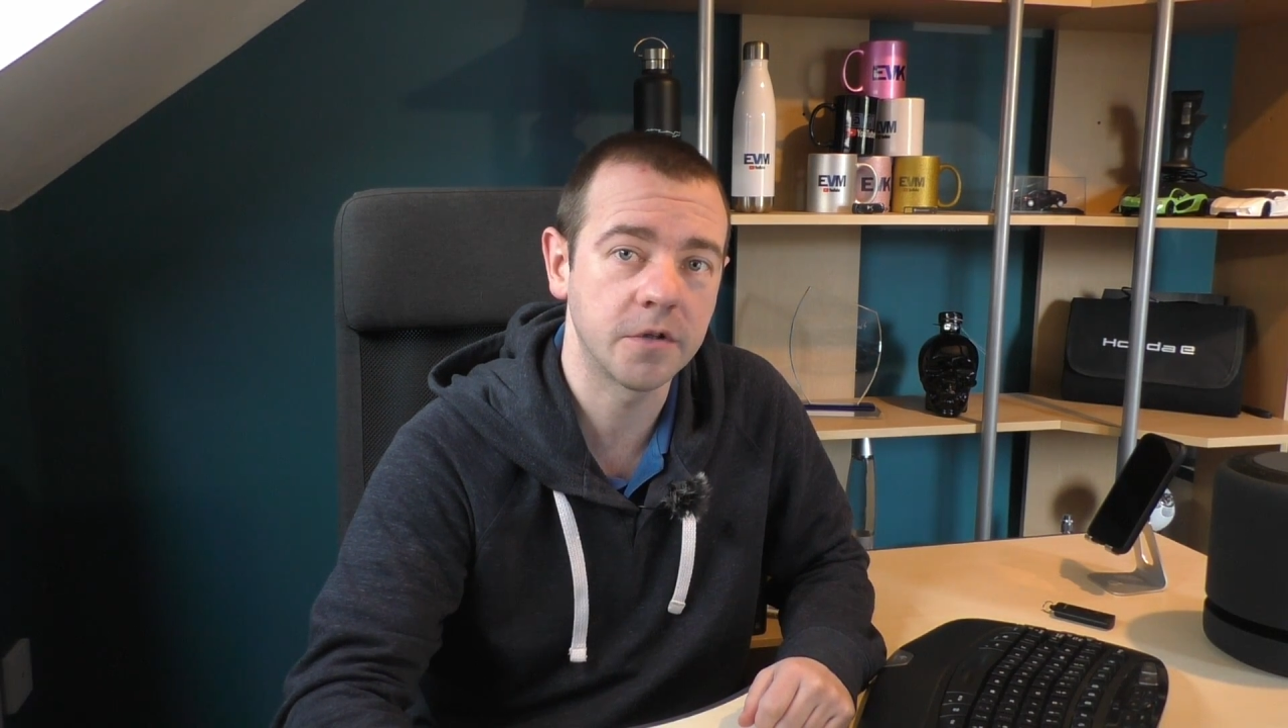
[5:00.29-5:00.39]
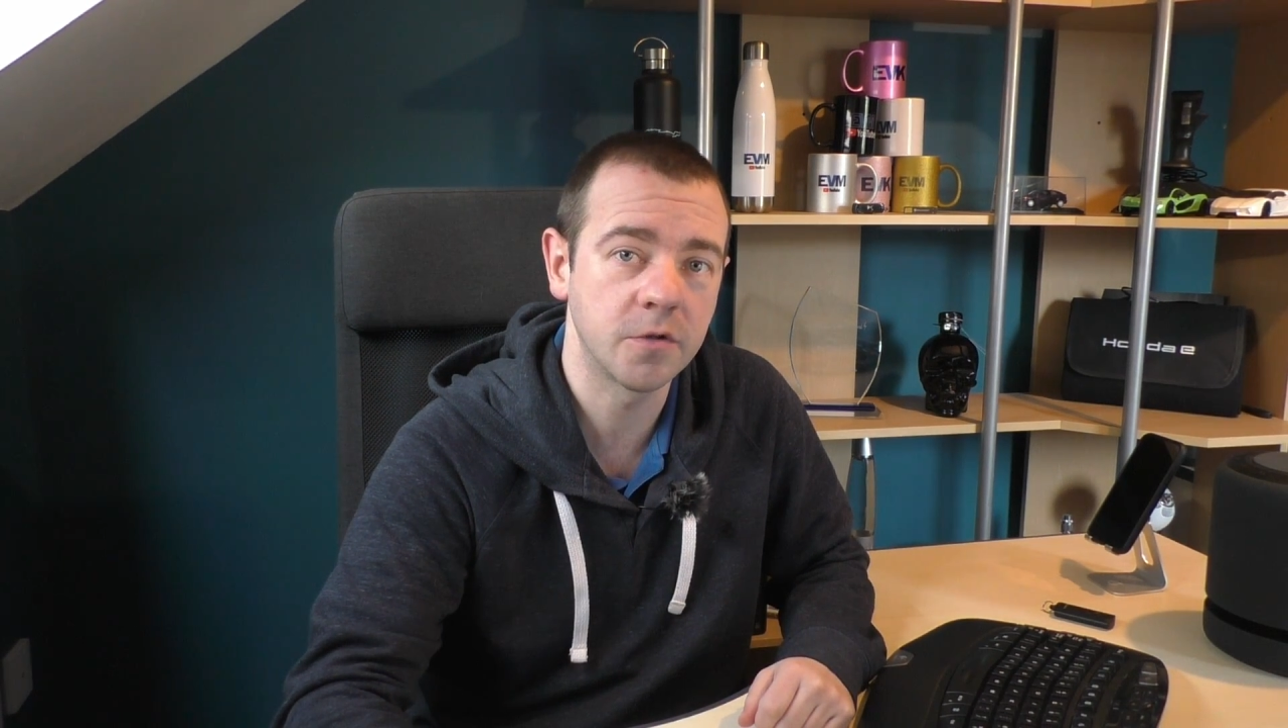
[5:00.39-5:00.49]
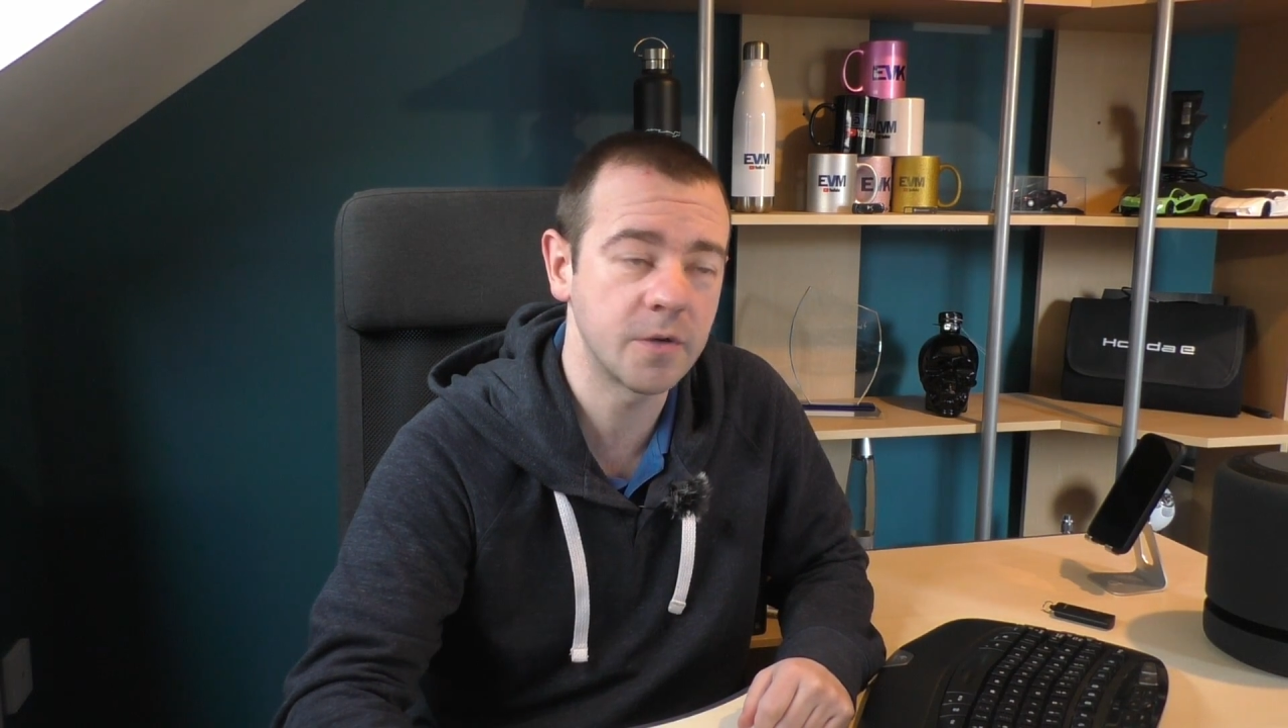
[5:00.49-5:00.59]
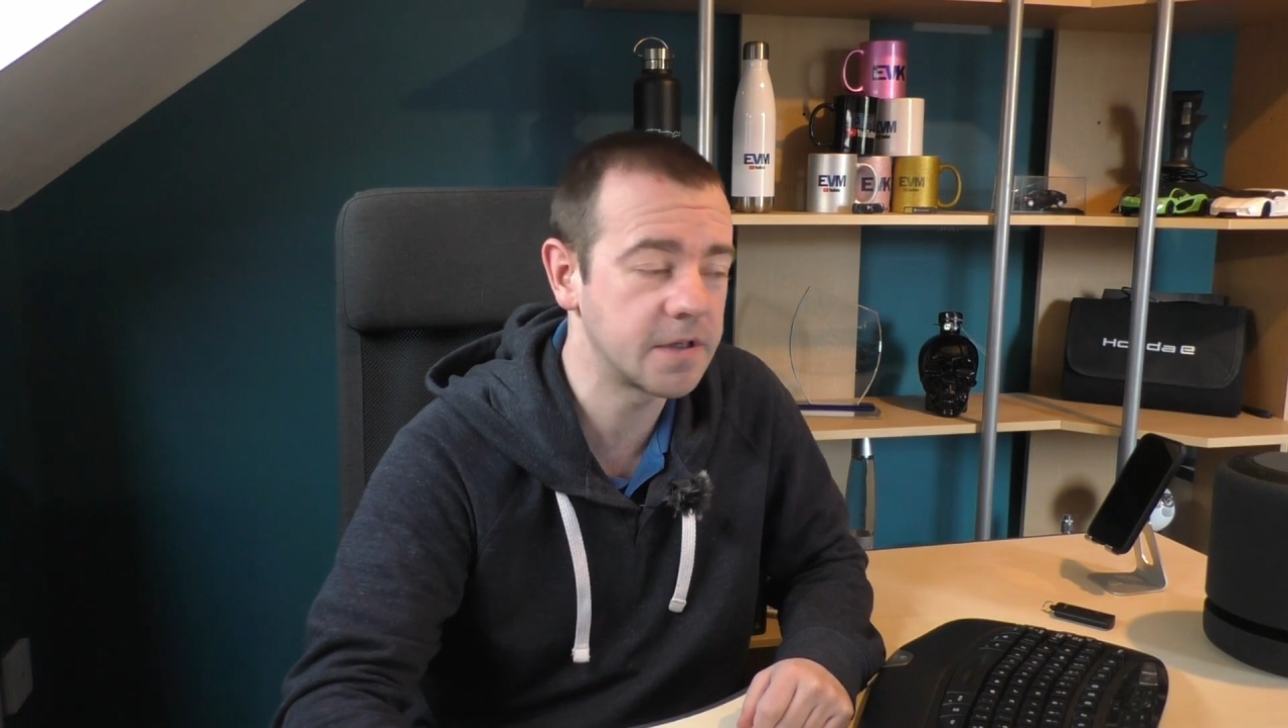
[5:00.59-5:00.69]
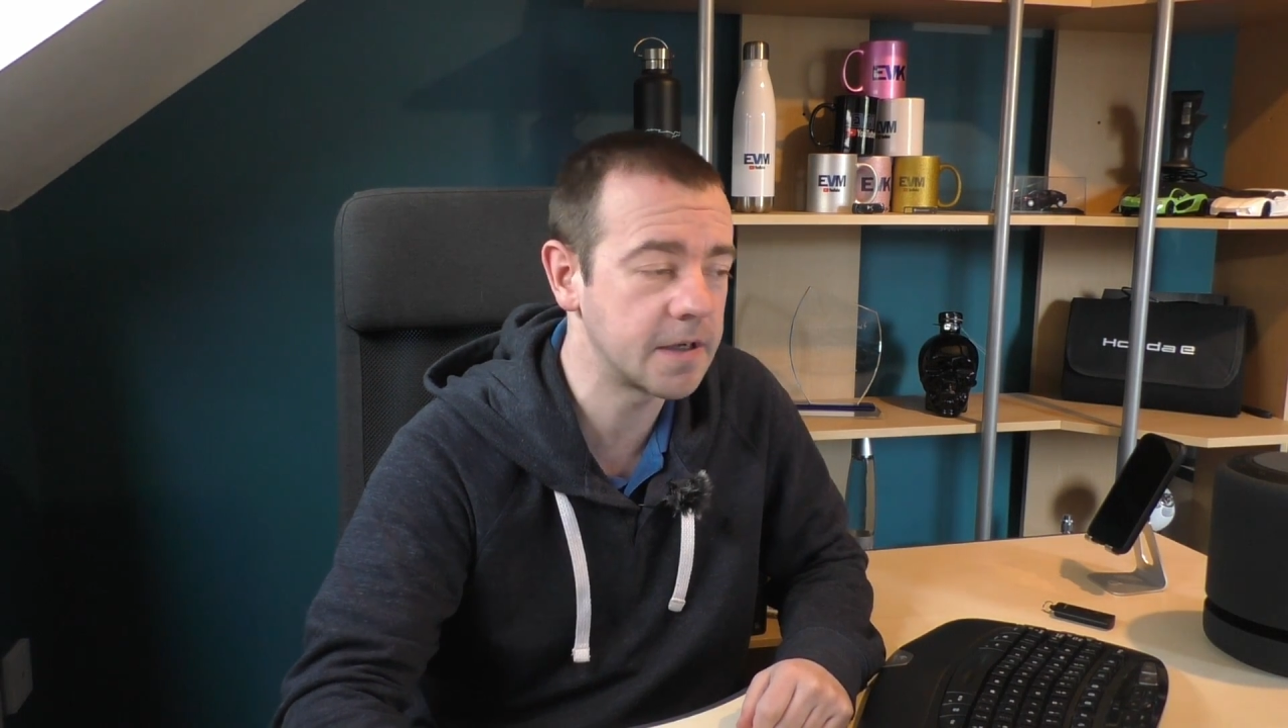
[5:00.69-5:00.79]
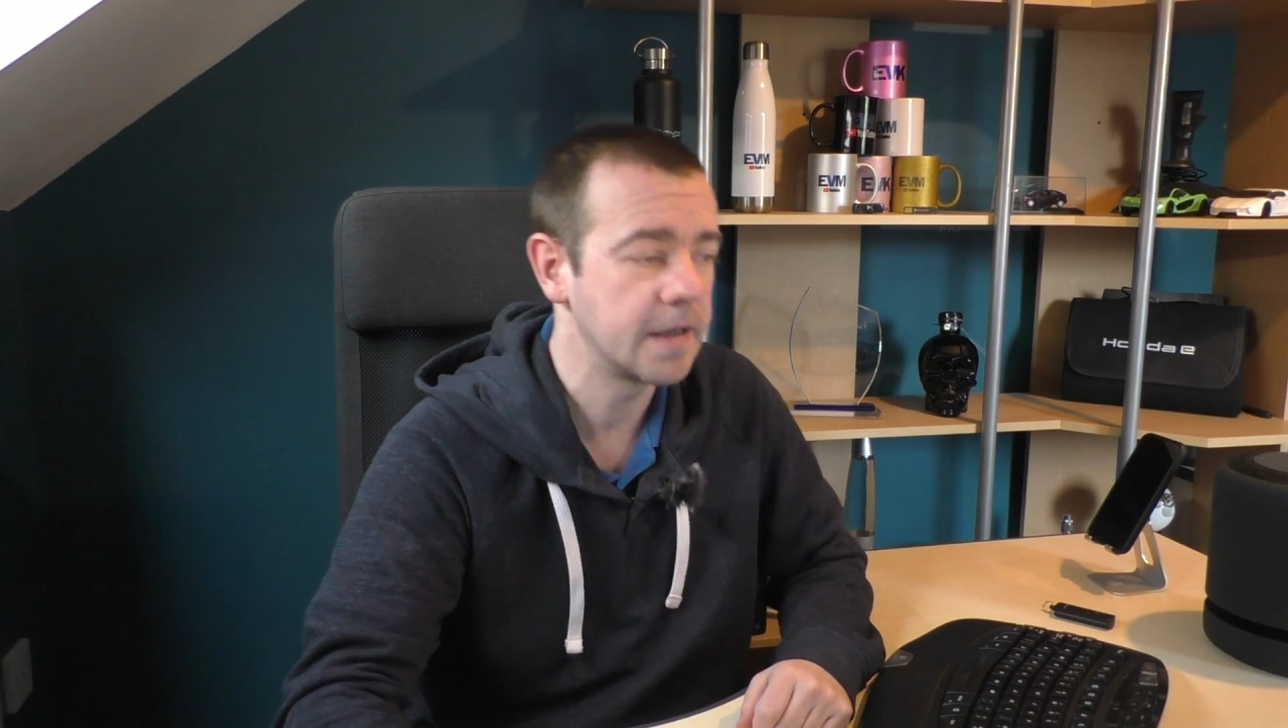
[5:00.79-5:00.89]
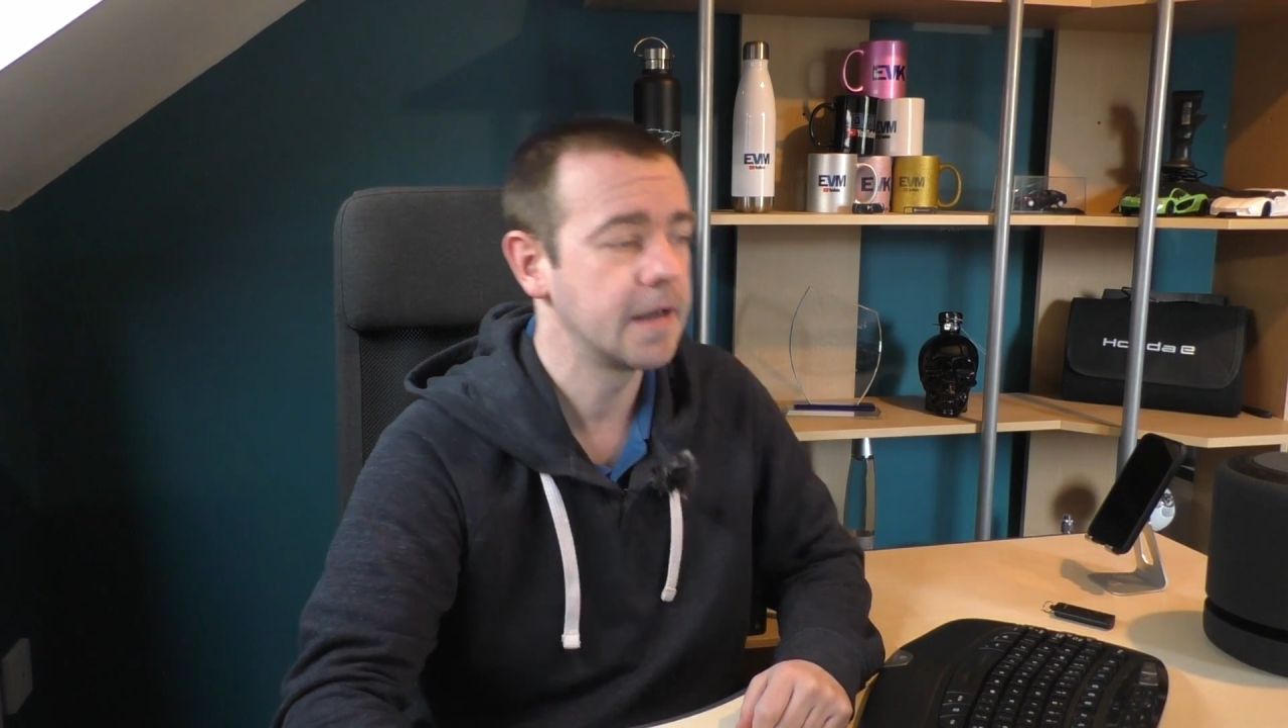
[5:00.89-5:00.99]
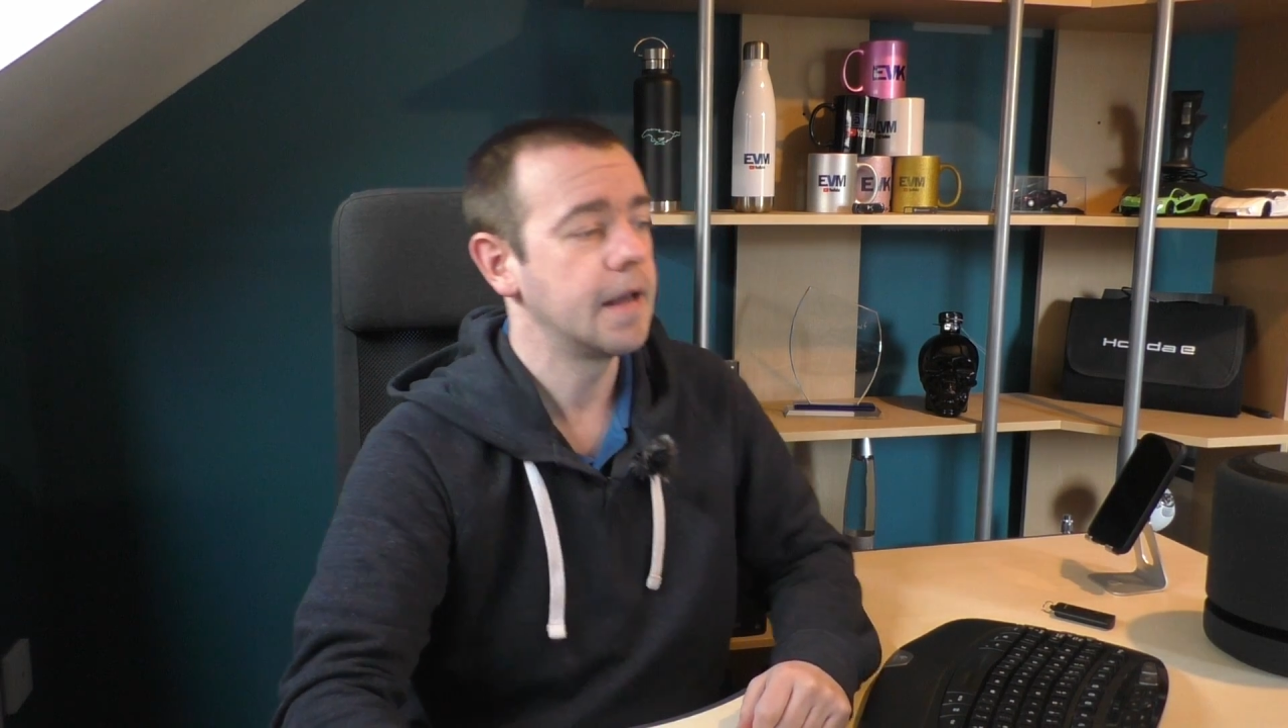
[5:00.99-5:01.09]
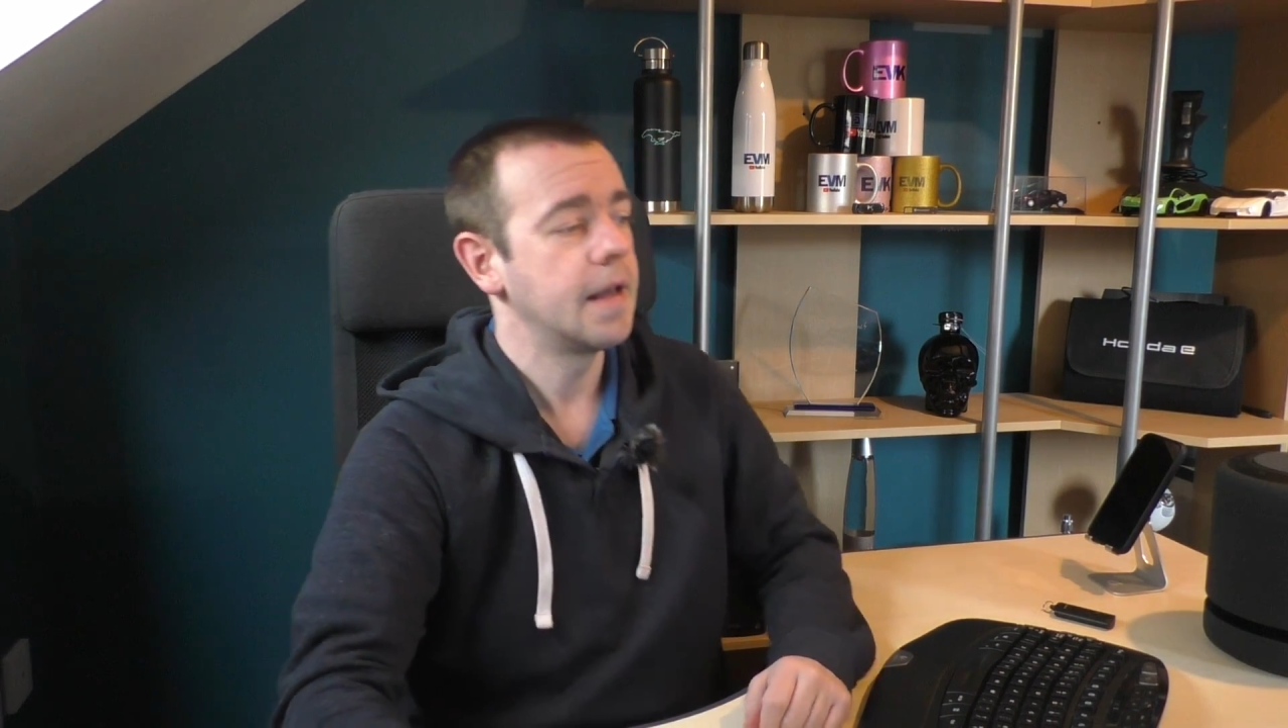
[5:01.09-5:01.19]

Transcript: on Twitter.